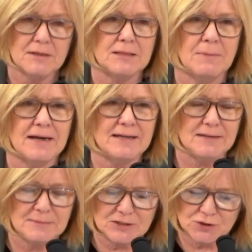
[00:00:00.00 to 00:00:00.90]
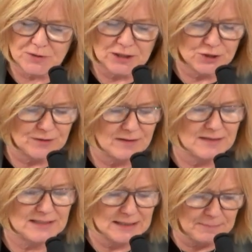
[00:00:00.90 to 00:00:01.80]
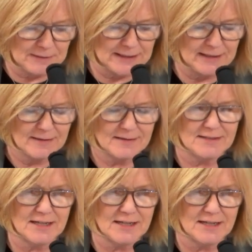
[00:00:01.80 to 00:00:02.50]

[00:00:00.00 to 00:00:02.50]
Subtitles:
But the Biden administration simply